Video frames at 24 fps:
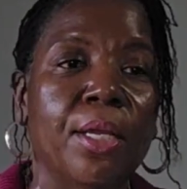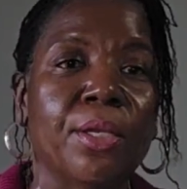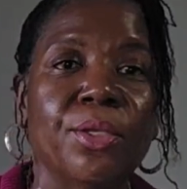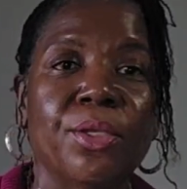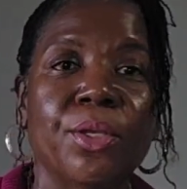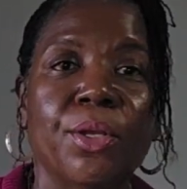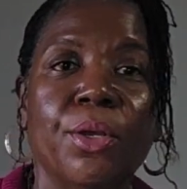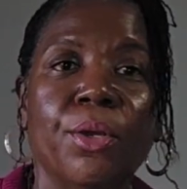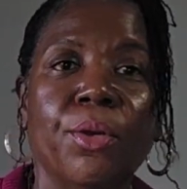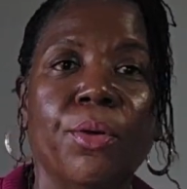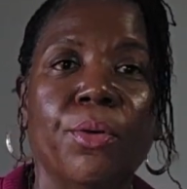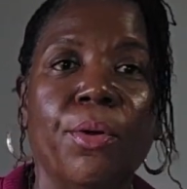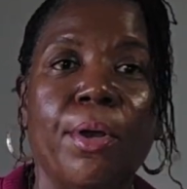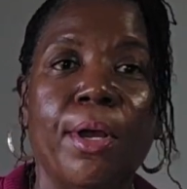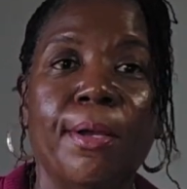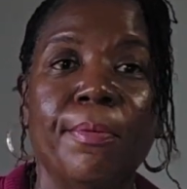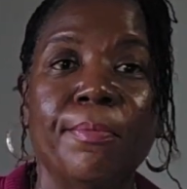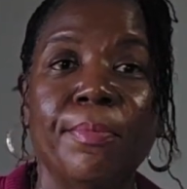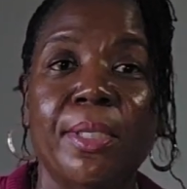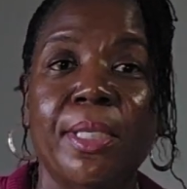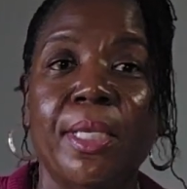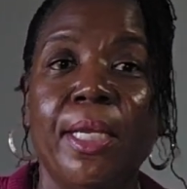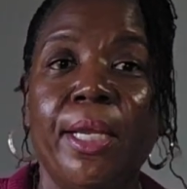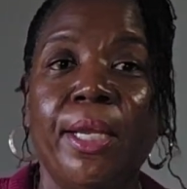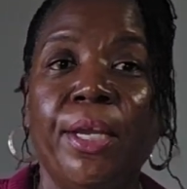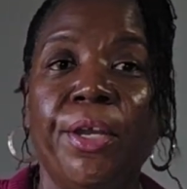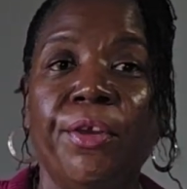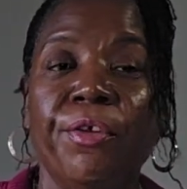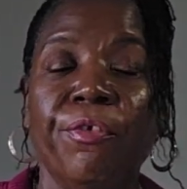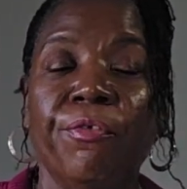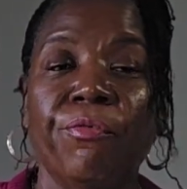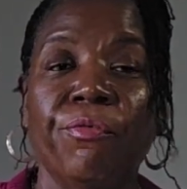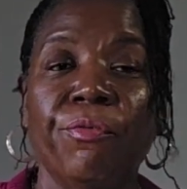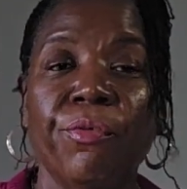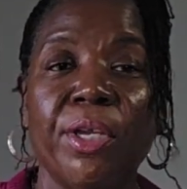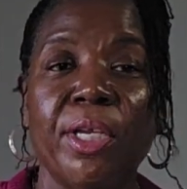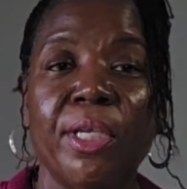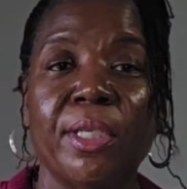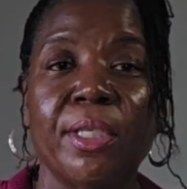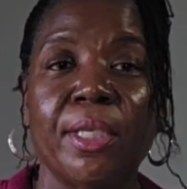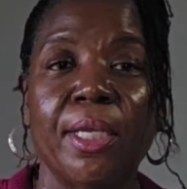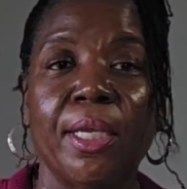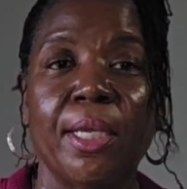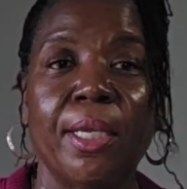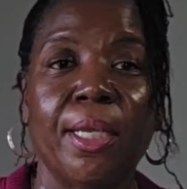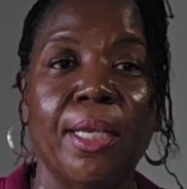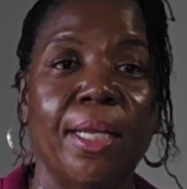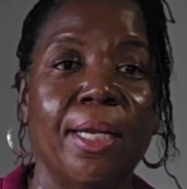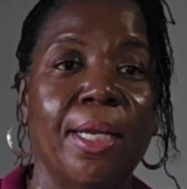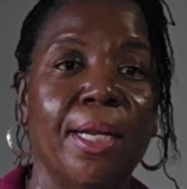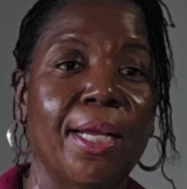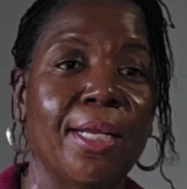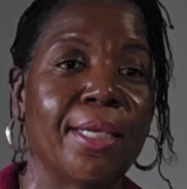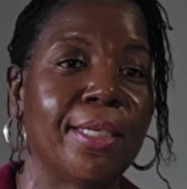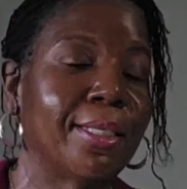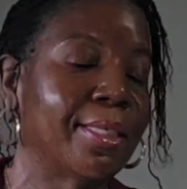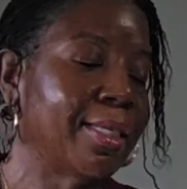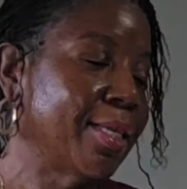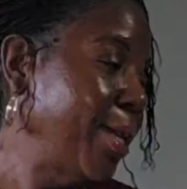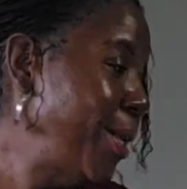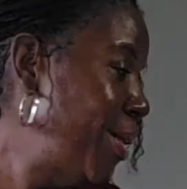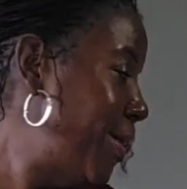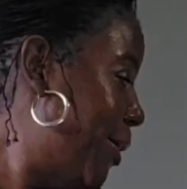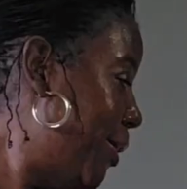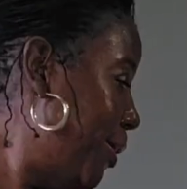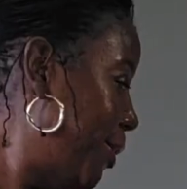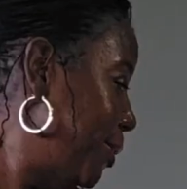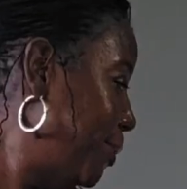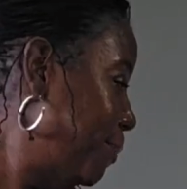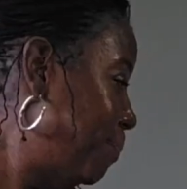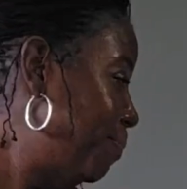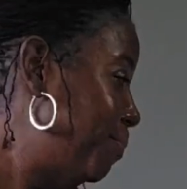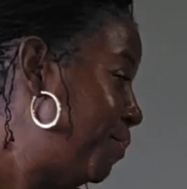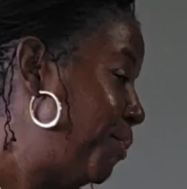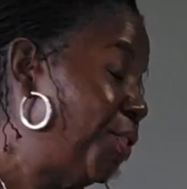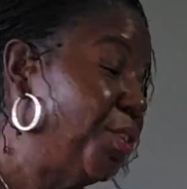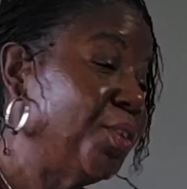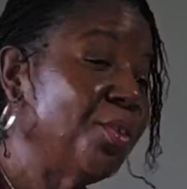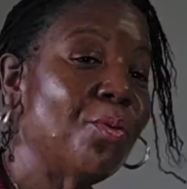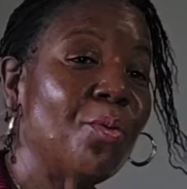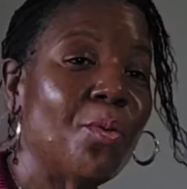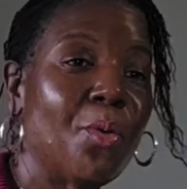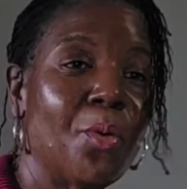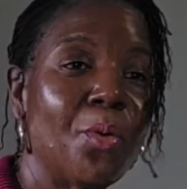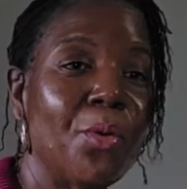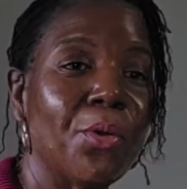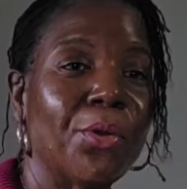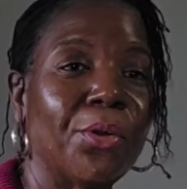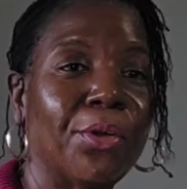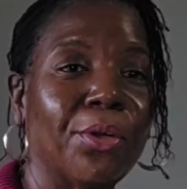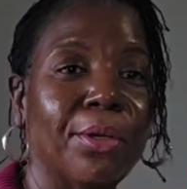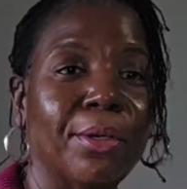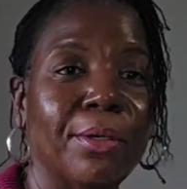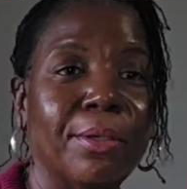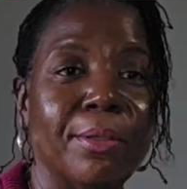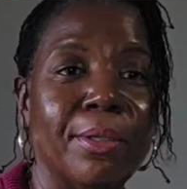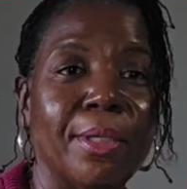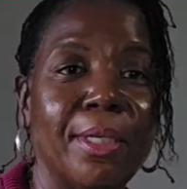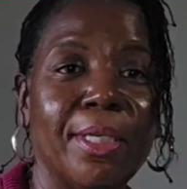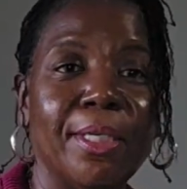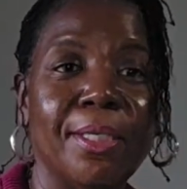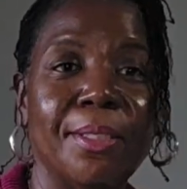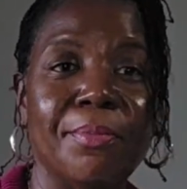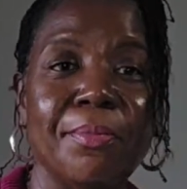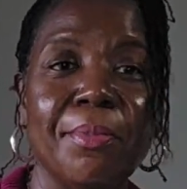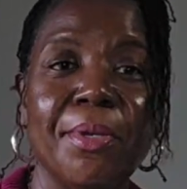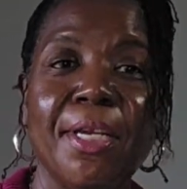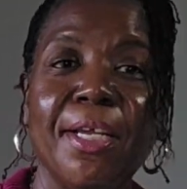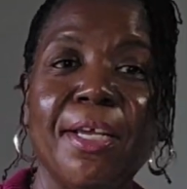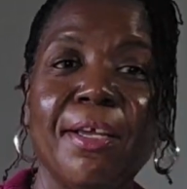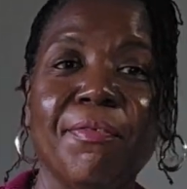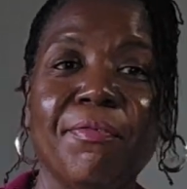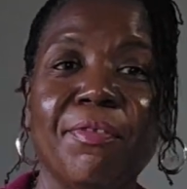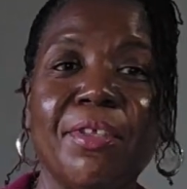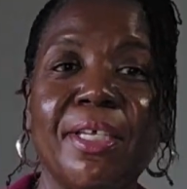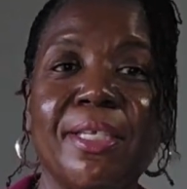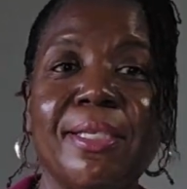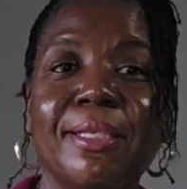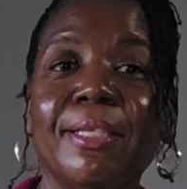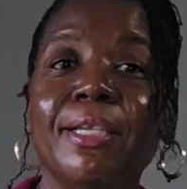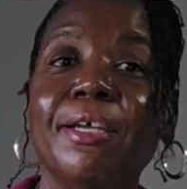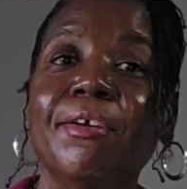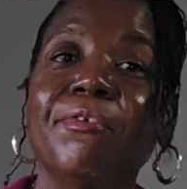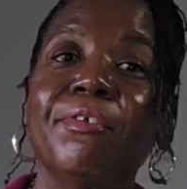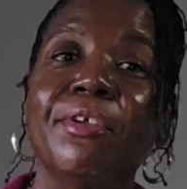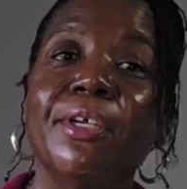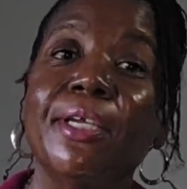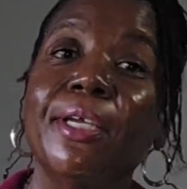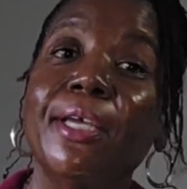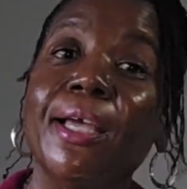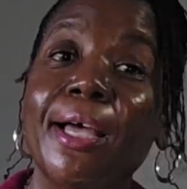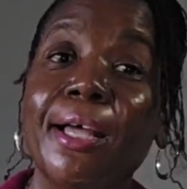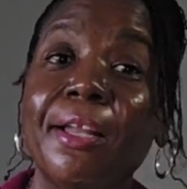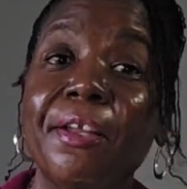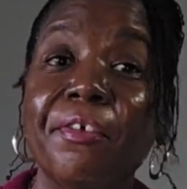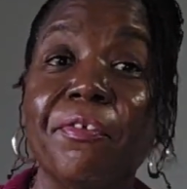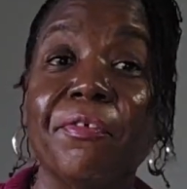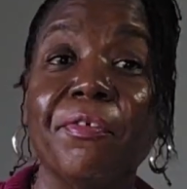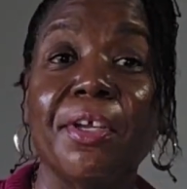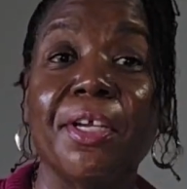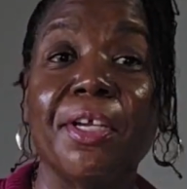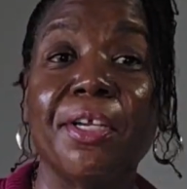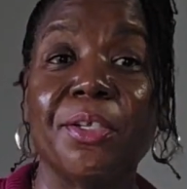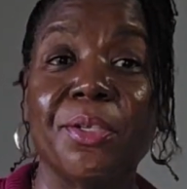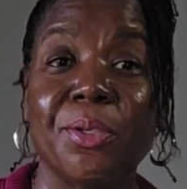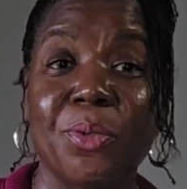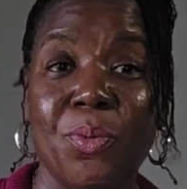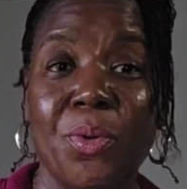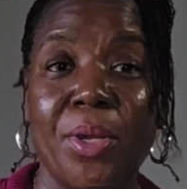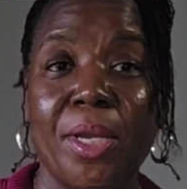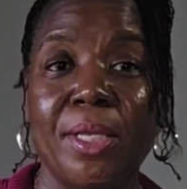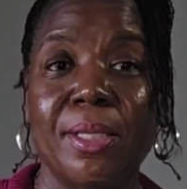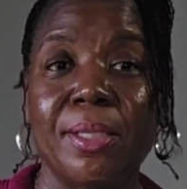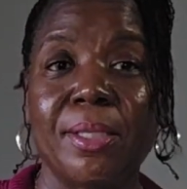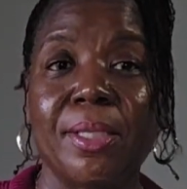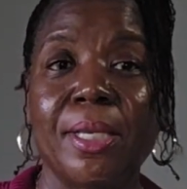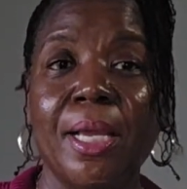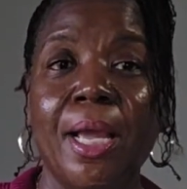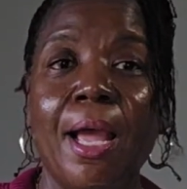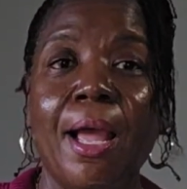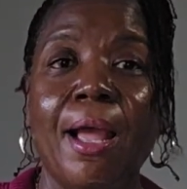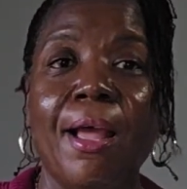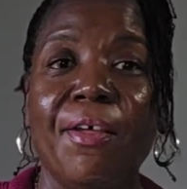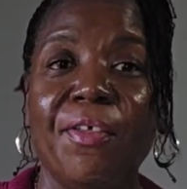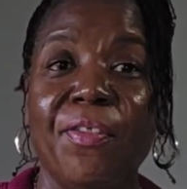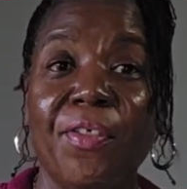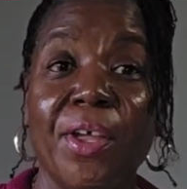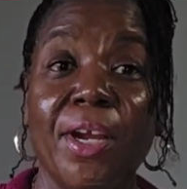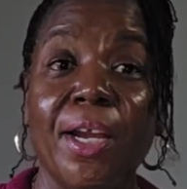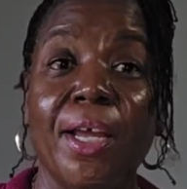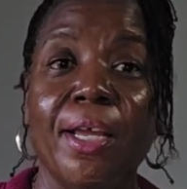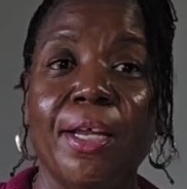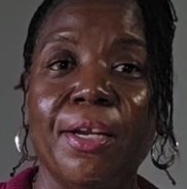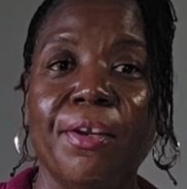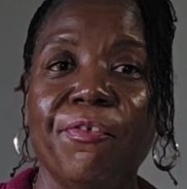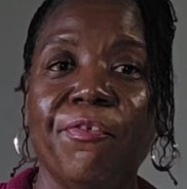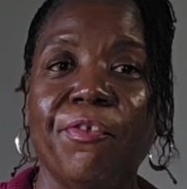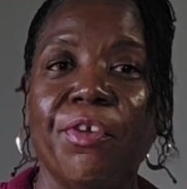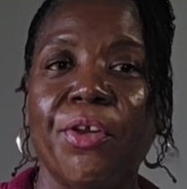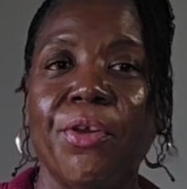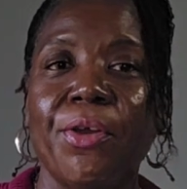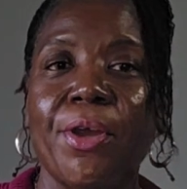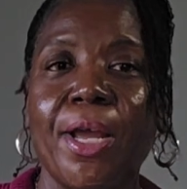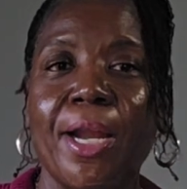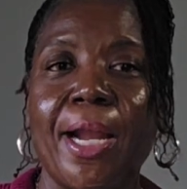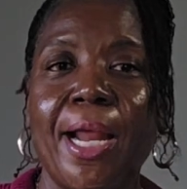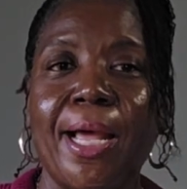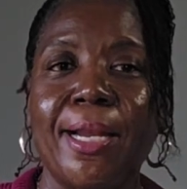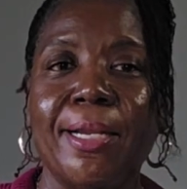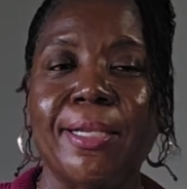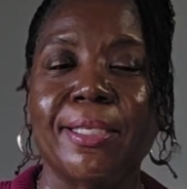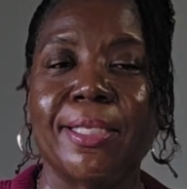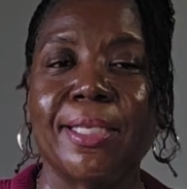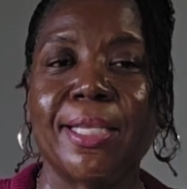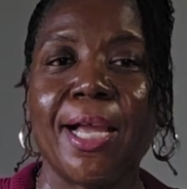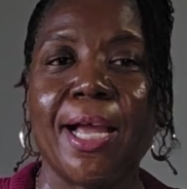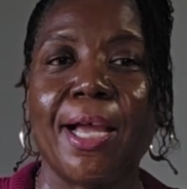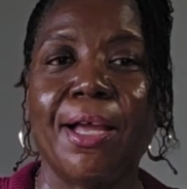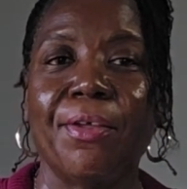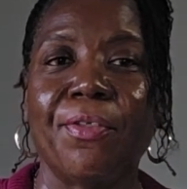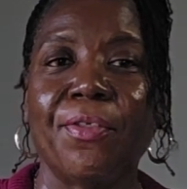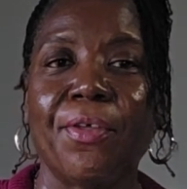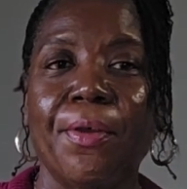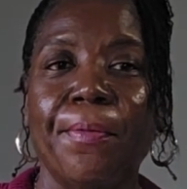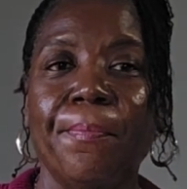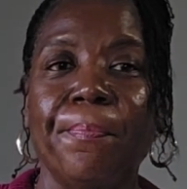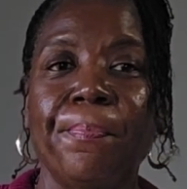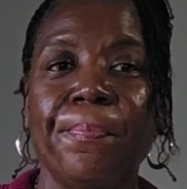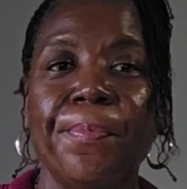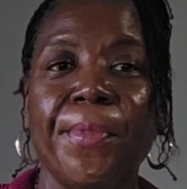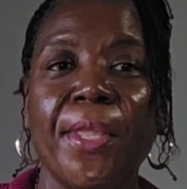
So I'm sitting here freezing, and I decided to order as many of these lovely elevated sweats. Then I had to figure out how to style them.